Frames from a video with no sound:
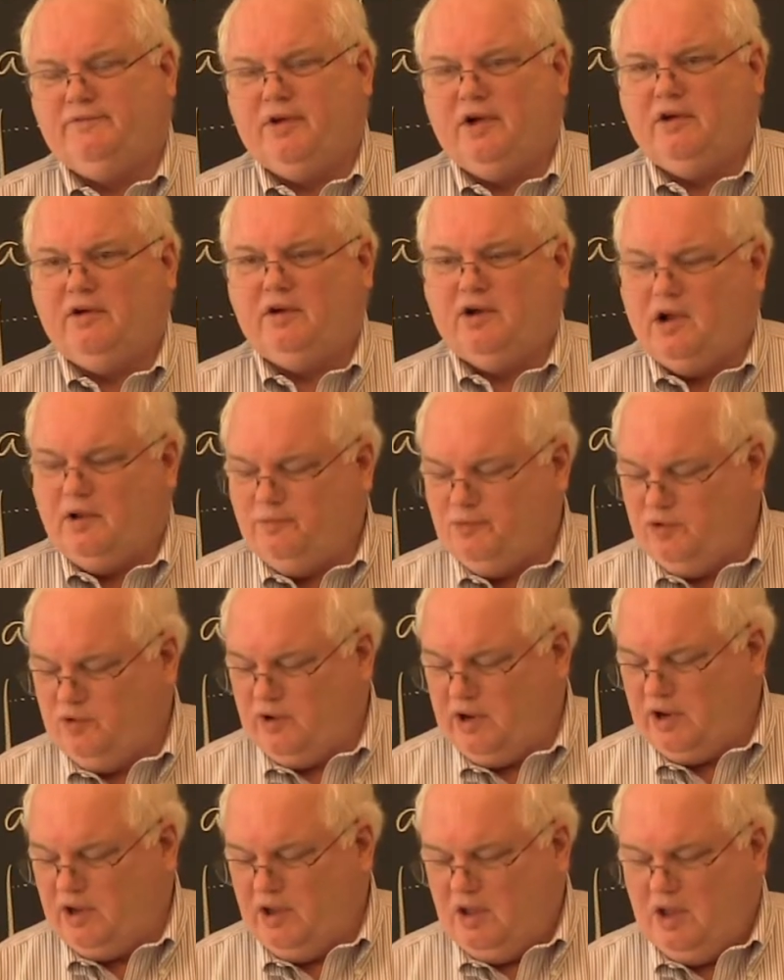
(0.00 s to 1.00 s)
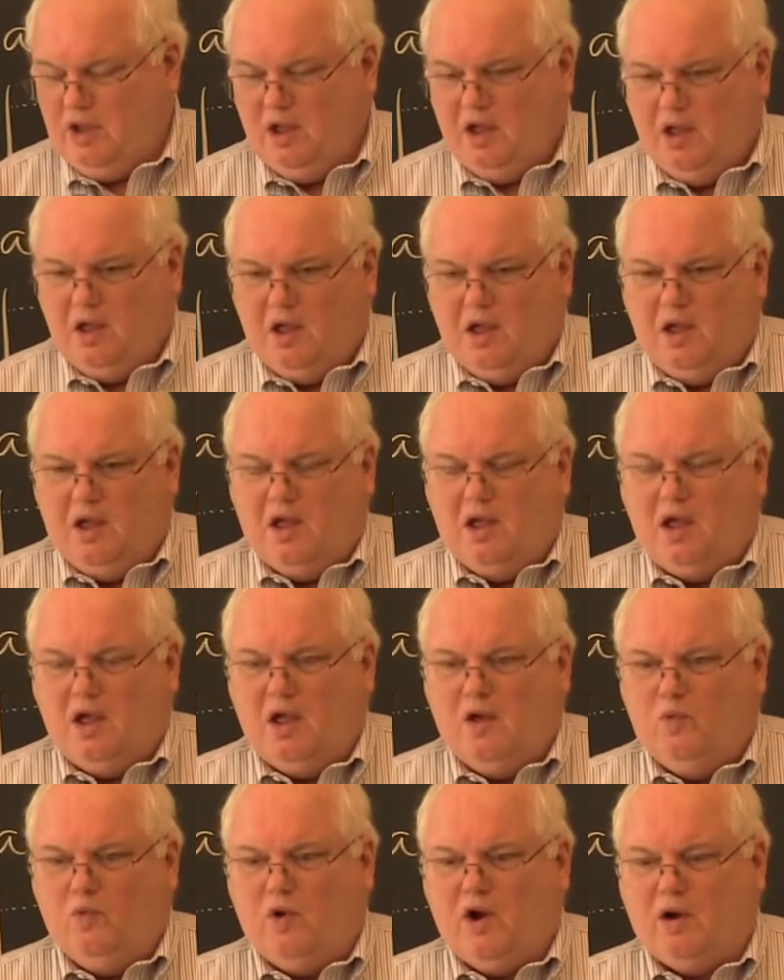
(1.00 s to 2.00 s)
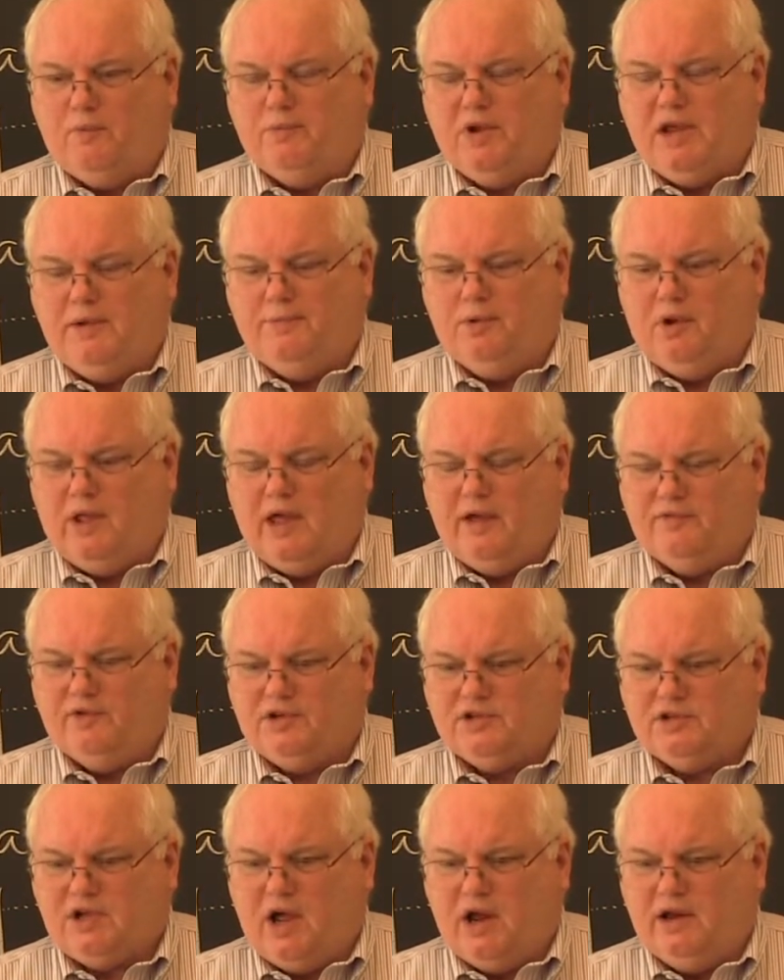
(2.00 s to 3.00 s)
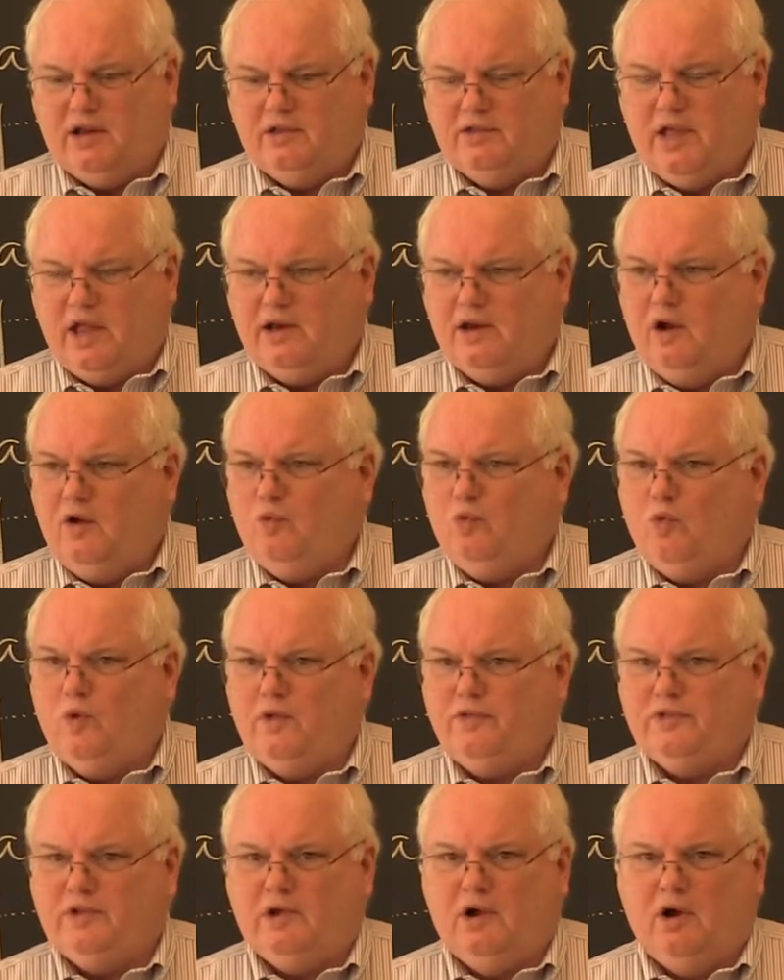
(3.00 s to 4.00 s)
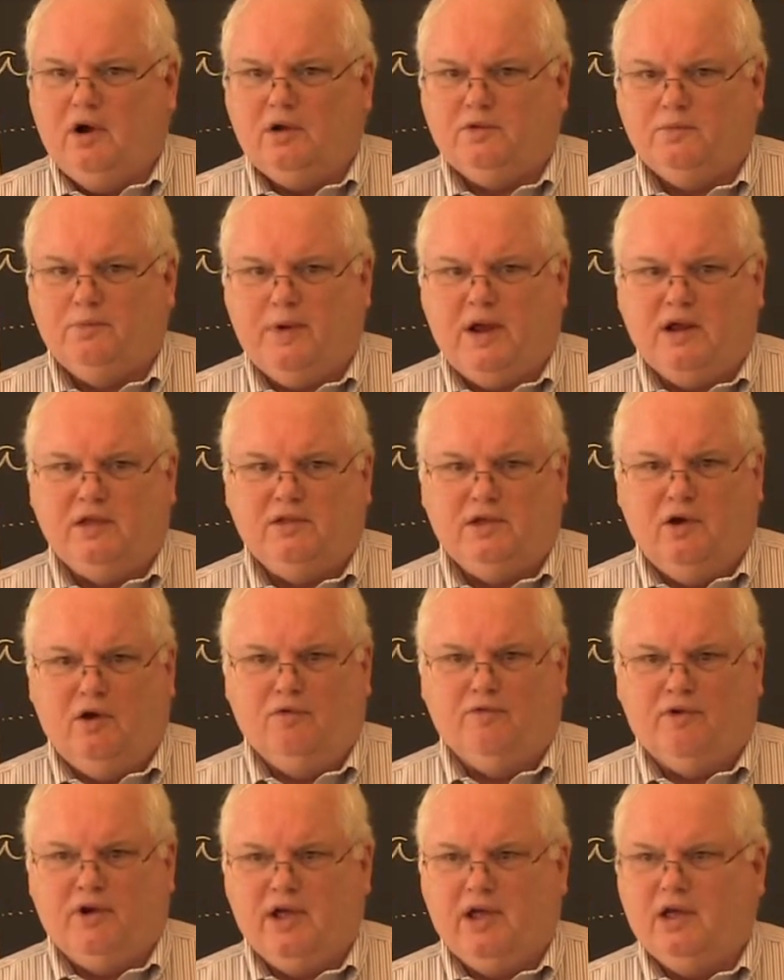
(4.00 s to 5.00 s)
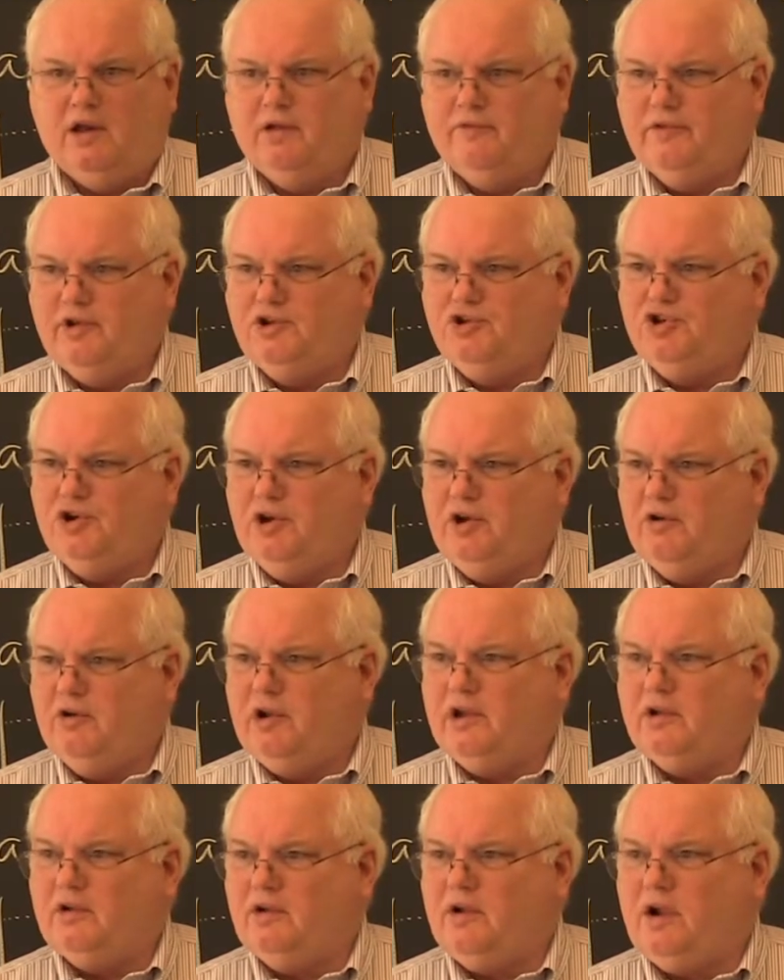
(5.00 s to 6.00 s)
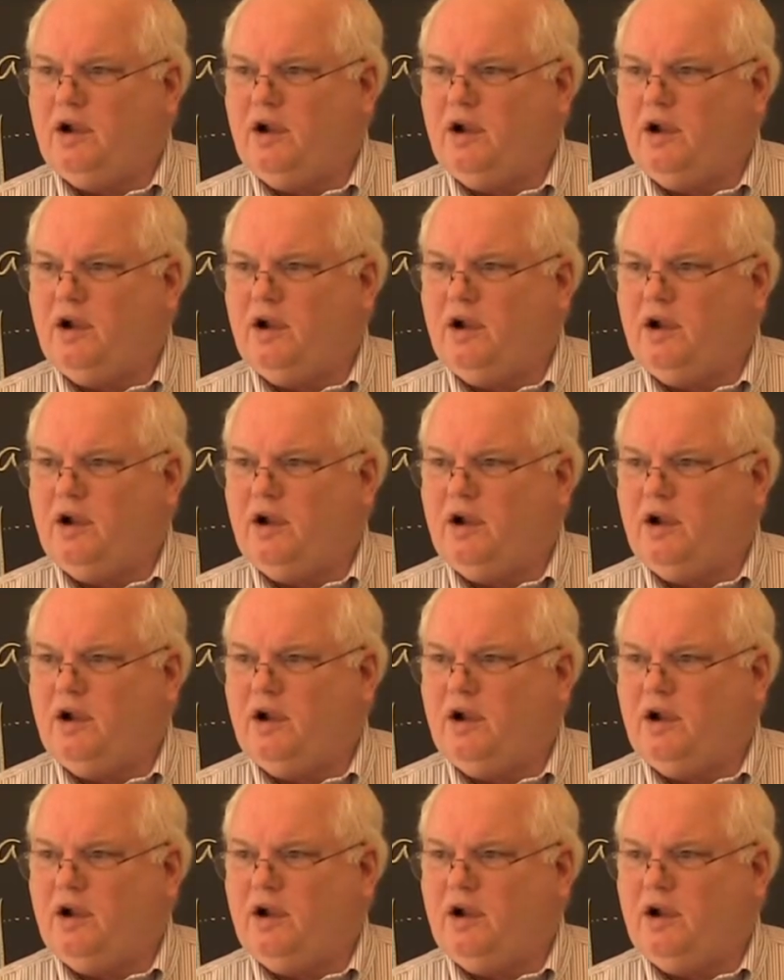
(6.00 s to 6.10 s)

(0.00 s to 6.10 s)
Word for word: failure I'm doing, where people have decided they don't want the uh, pay the overhead of engineering.